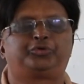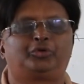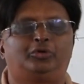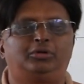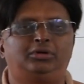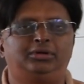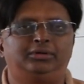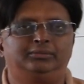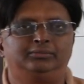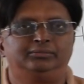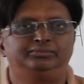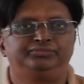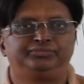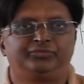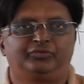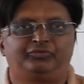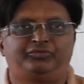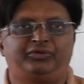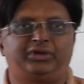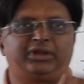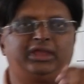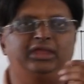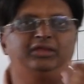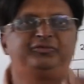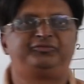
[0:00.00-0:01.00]
told,
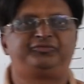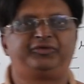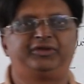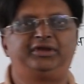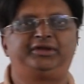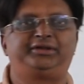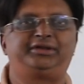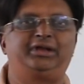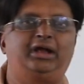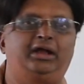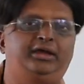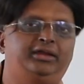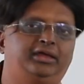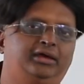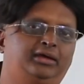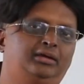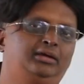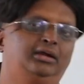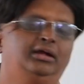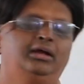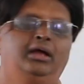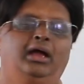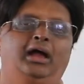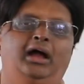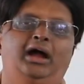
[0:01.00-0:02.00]
for infinite
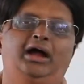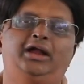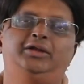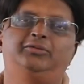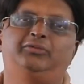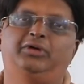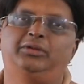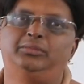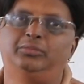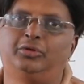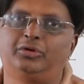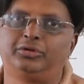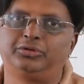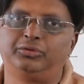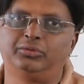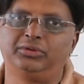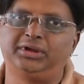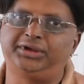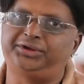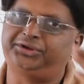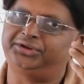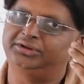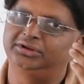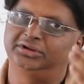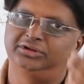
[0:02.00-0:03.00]
ladder, add one more
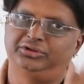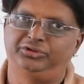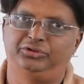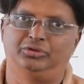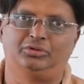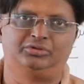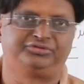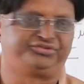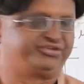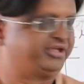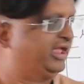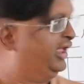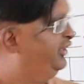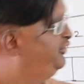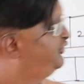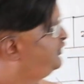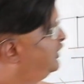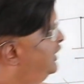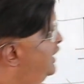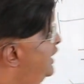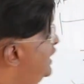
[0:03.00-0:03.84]
unit, no change.